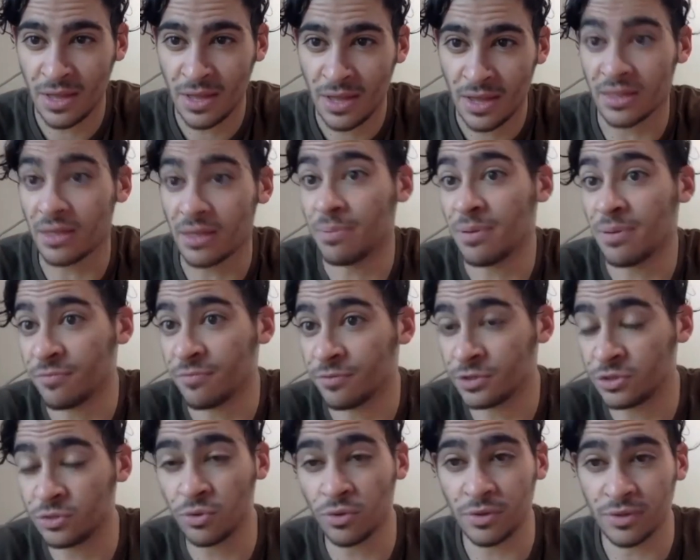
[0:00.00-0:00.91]
And that paid for
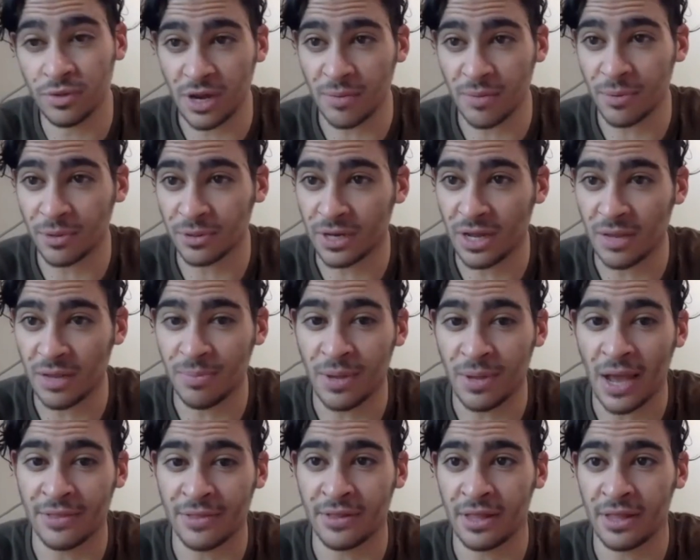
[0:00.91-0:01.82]
school. And then I built an API
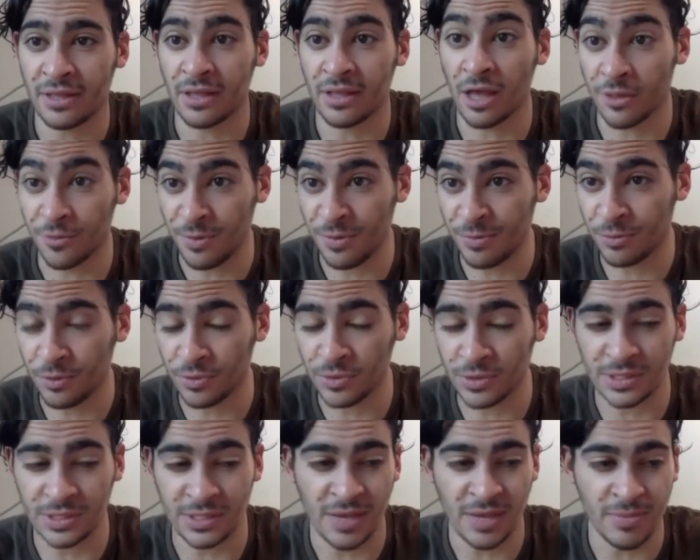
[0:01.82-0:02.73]
that let other people use
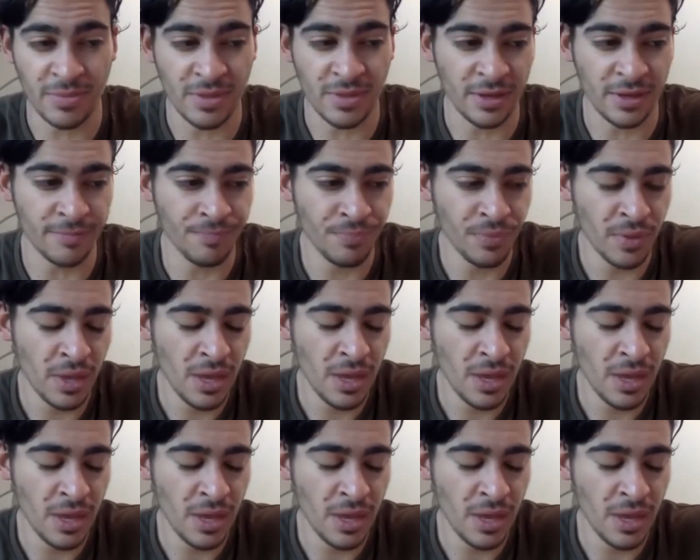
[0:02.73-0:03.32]
the same thing.